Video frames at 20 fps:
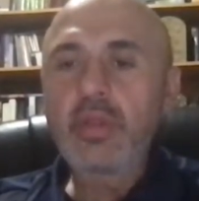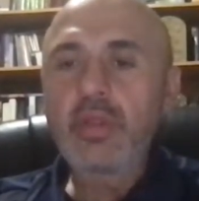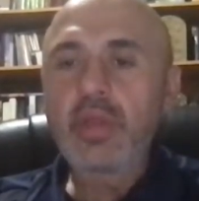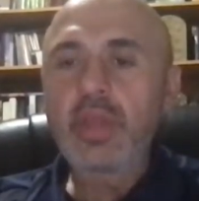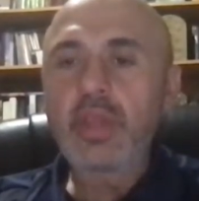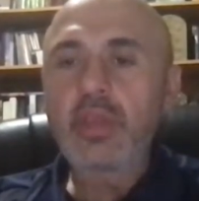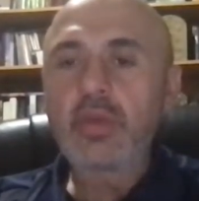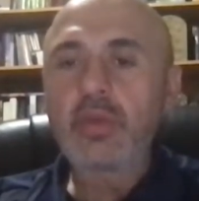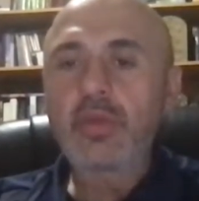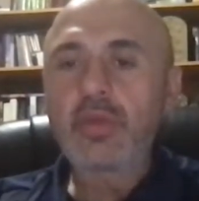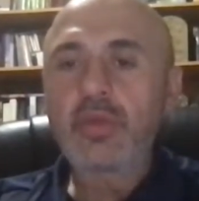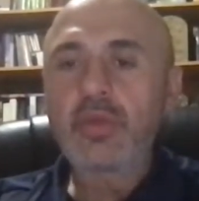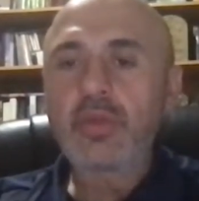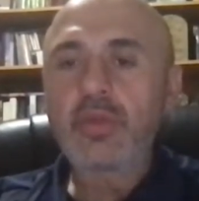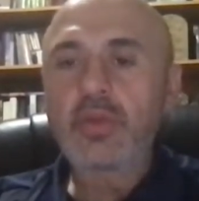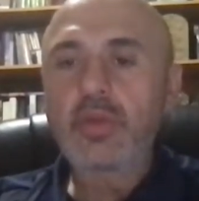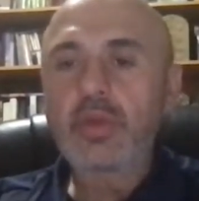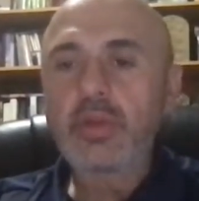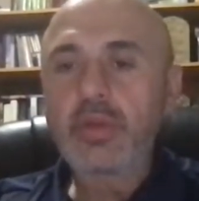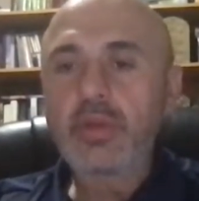Thank you,
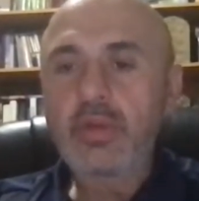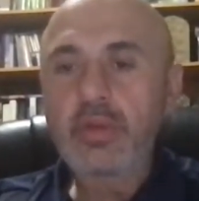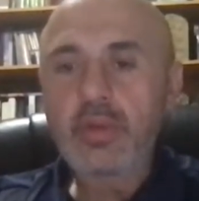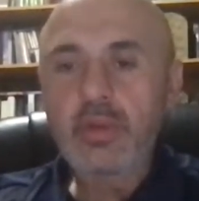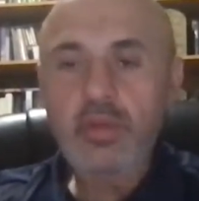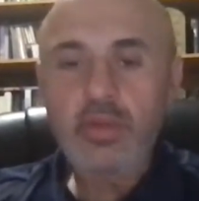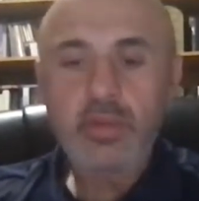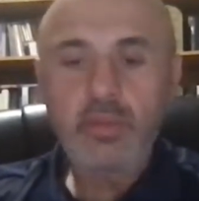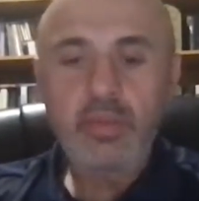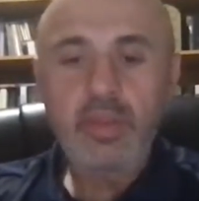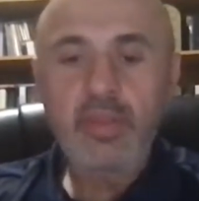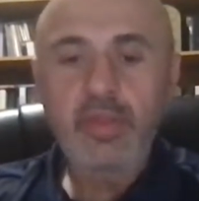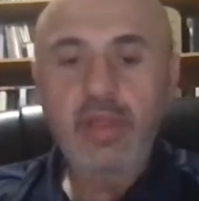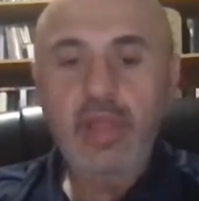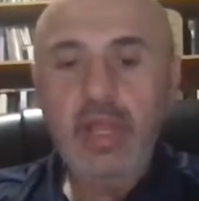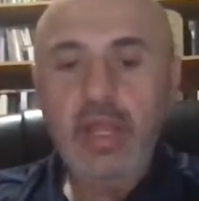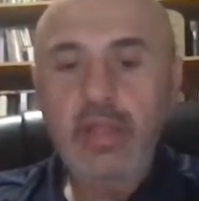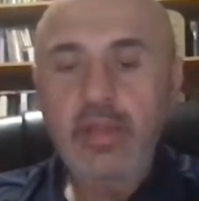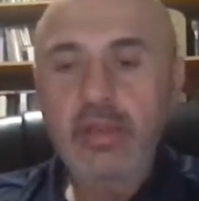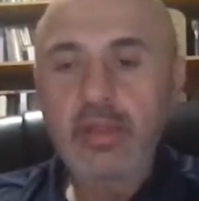sister. means
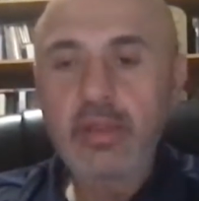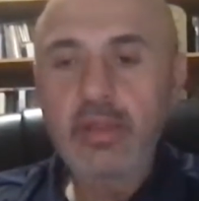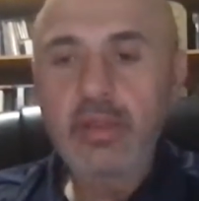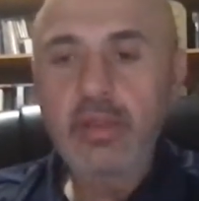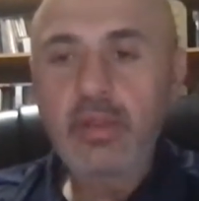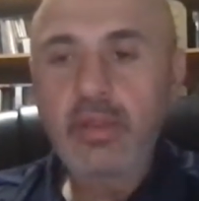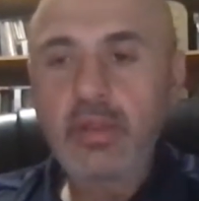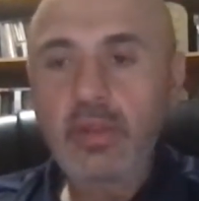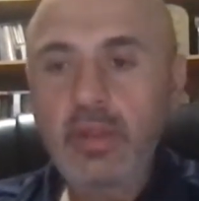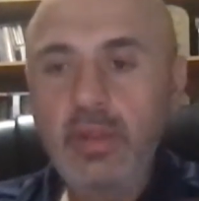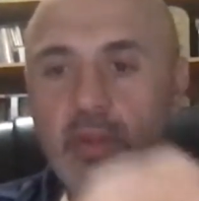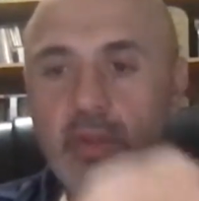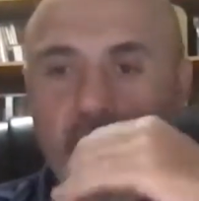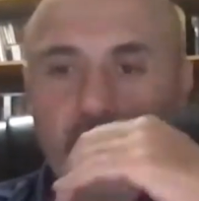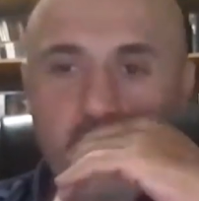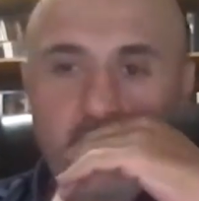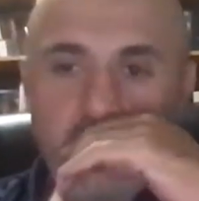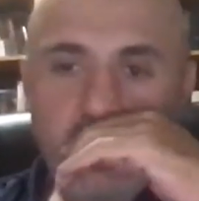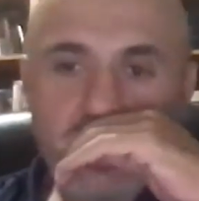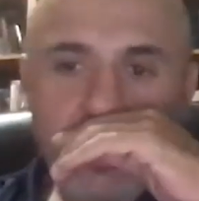a lot.
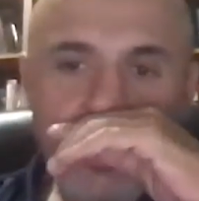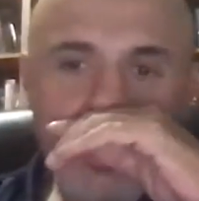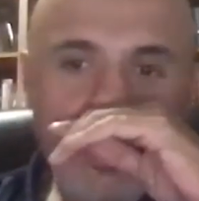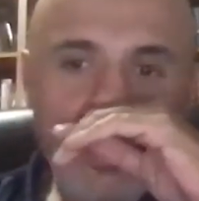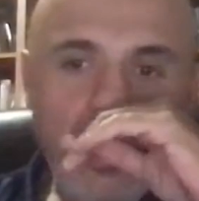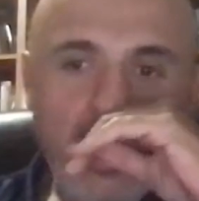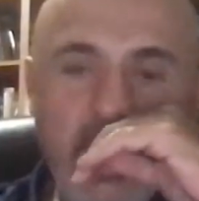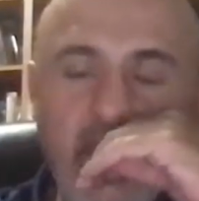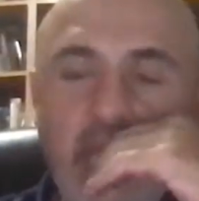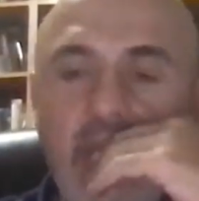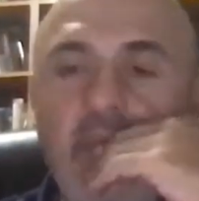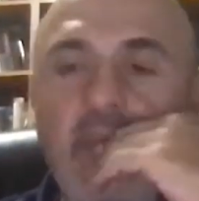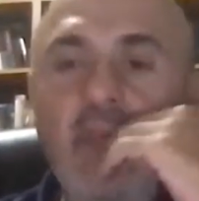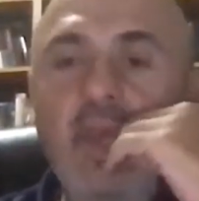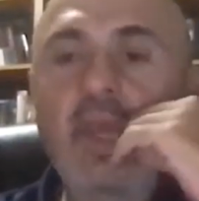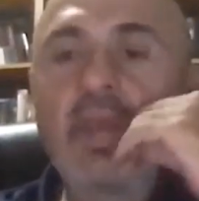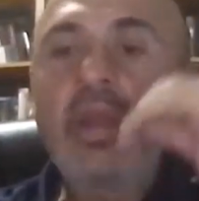Okay.